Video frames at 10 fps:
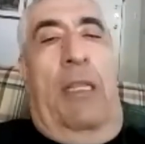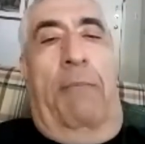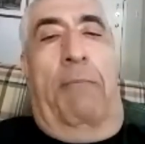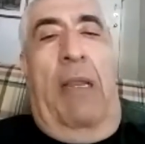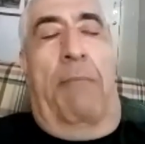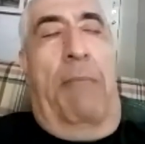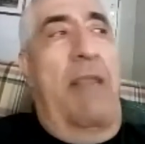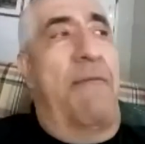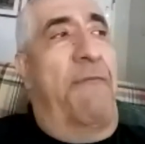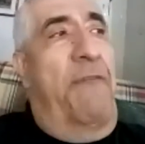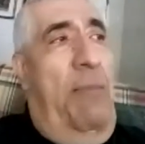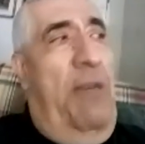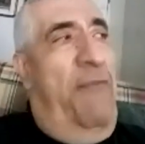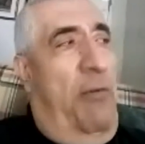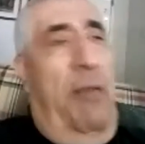my, family,
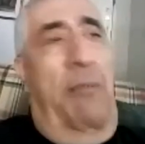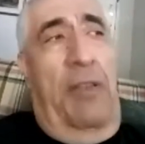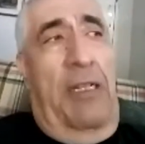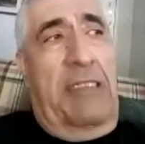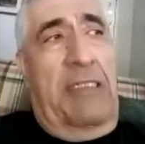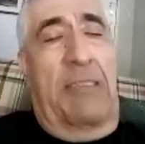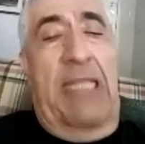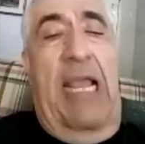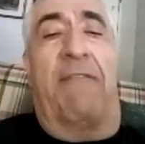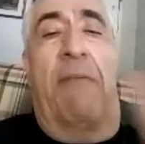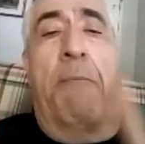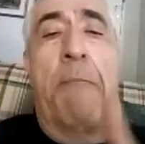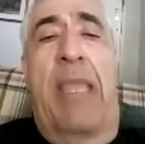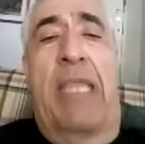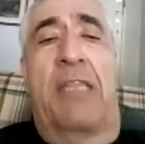for my mother Alzheimer's, I have a
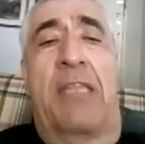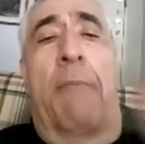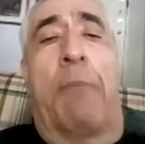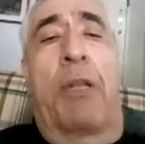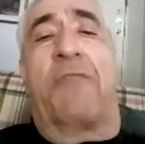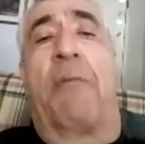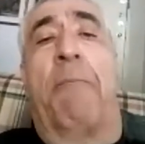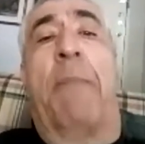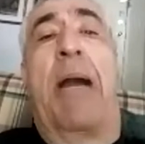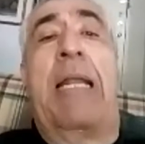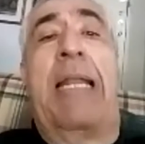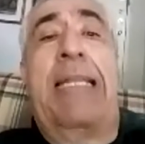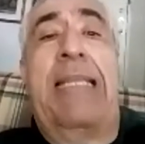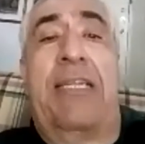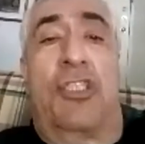maid brought from
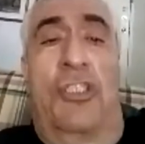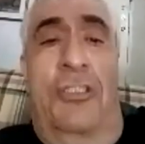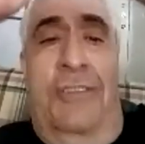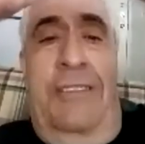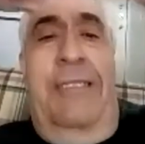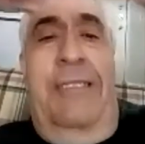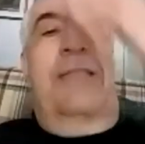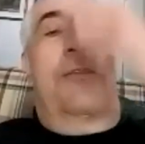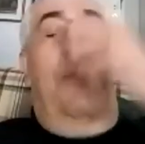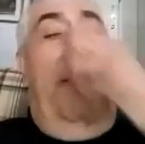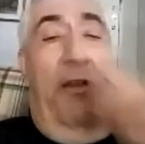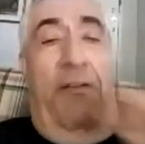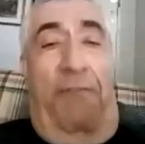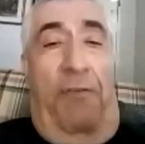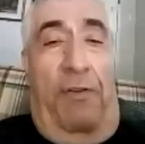Bangladesh to
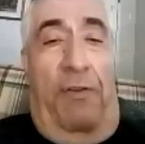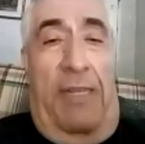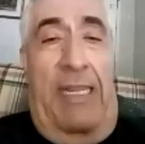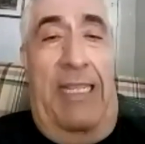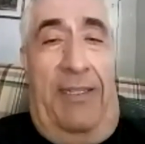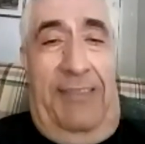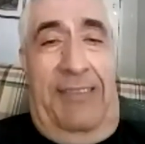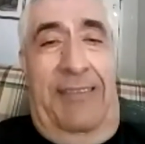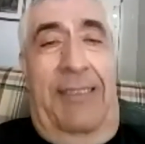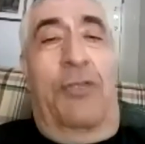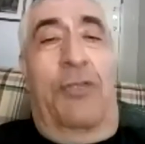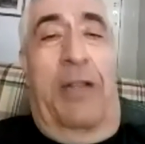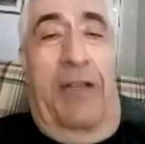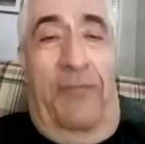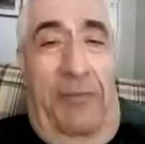Lebanon for three years to look
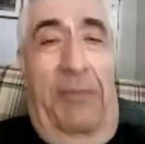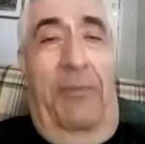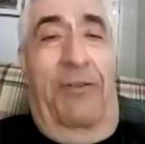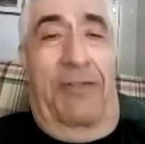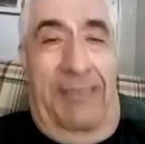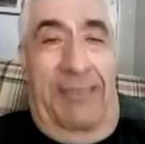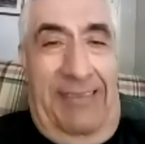after my mother.